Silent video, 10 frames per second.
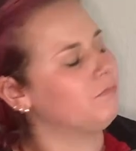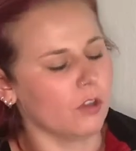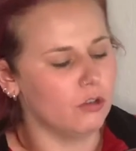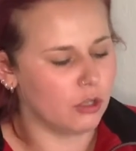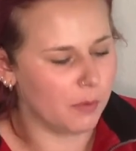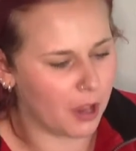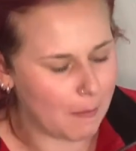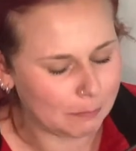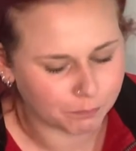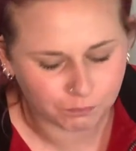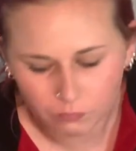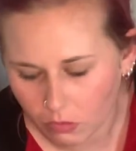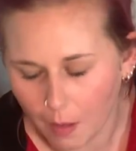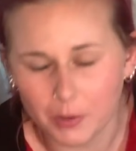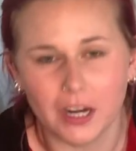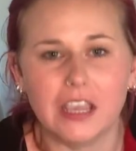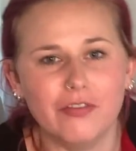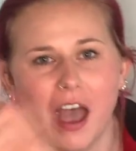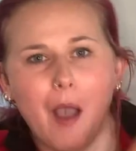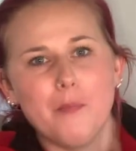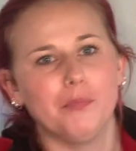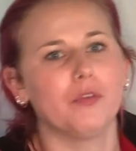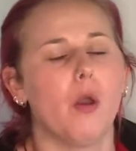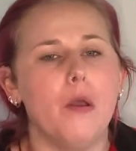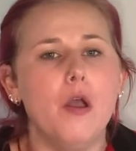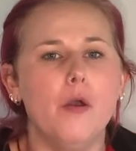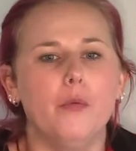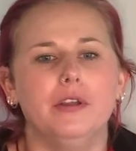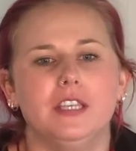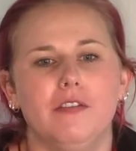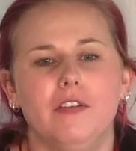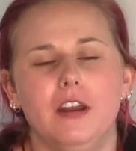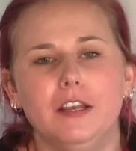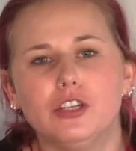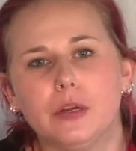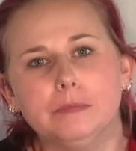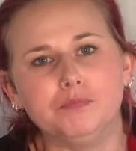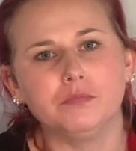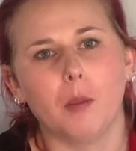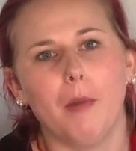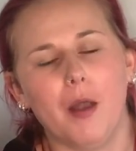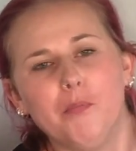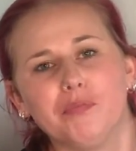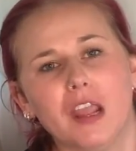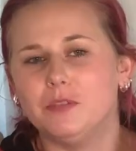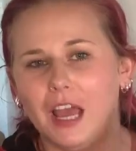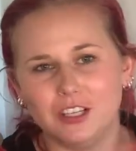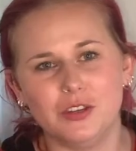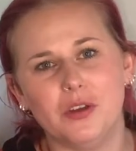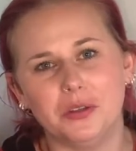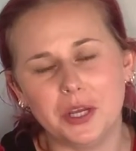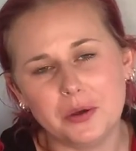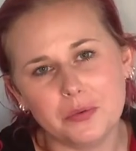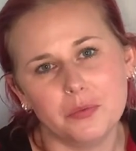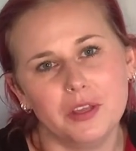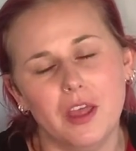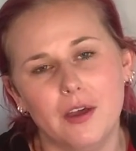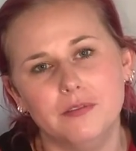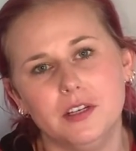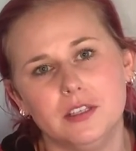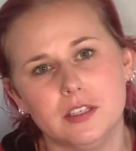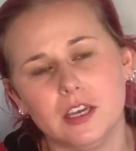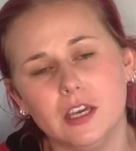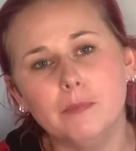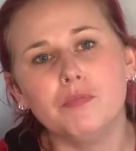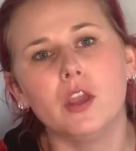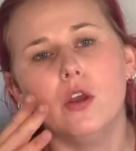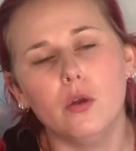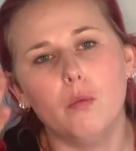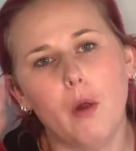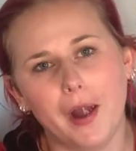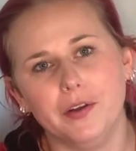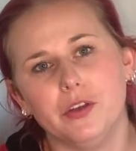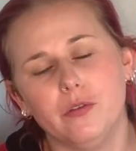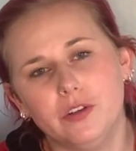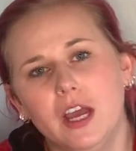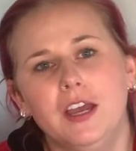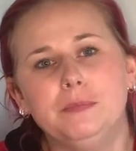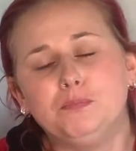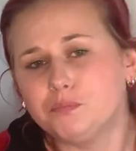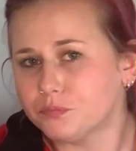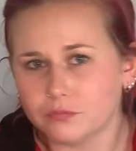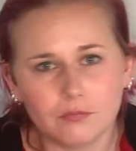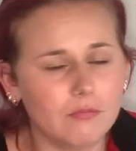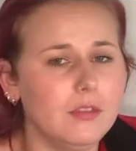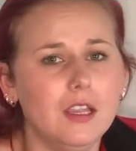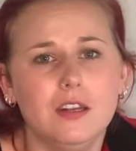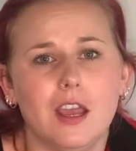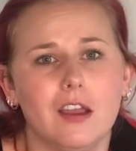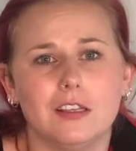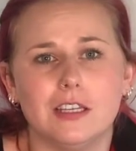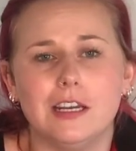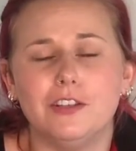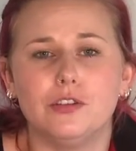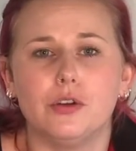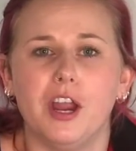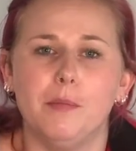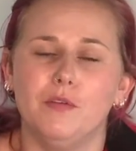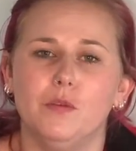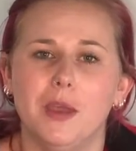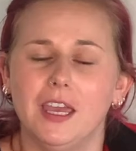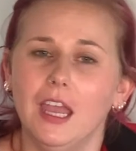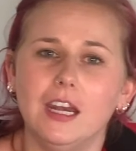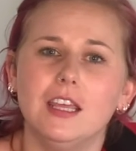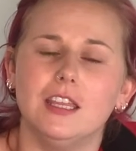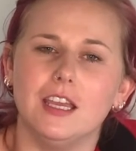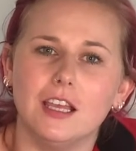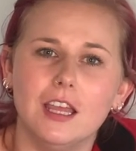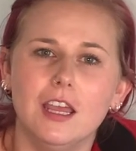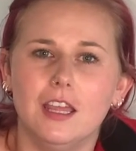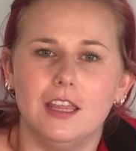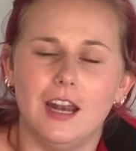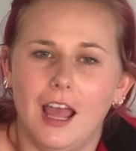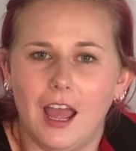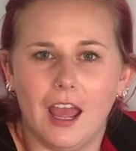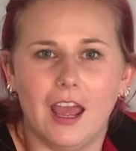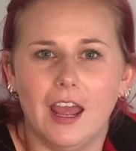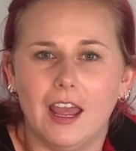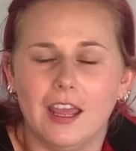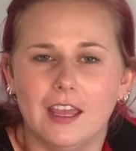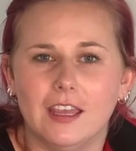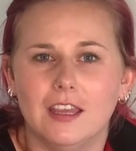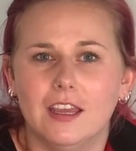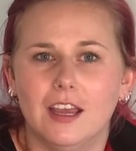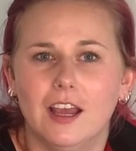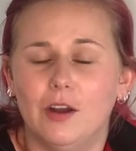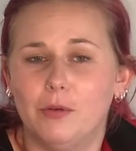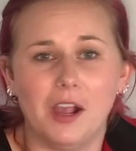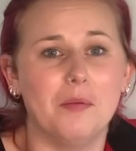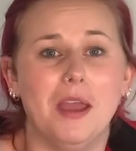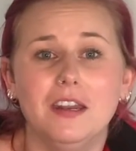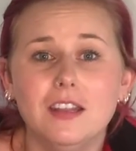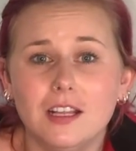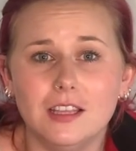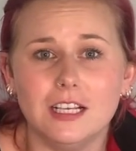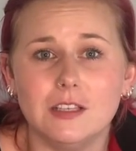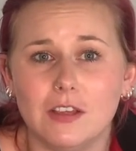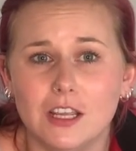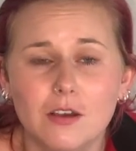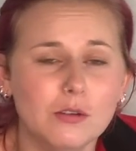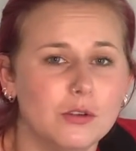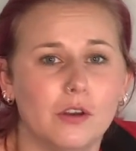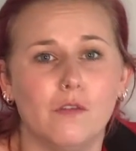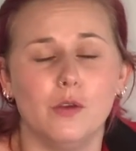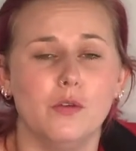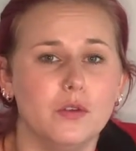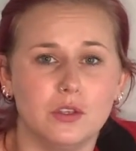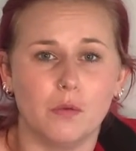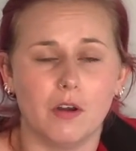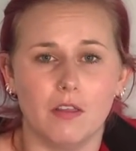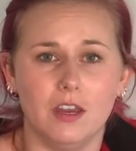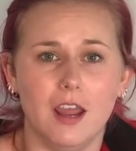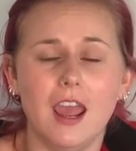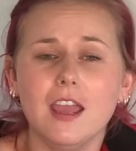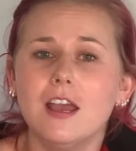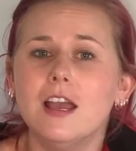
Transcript: Super good. I'm gonna eat that once I finish. But as you all know, we love to see what you've done. Tag us on Instagram if you make anything that I recommend in these videos, or if you use the word of the day.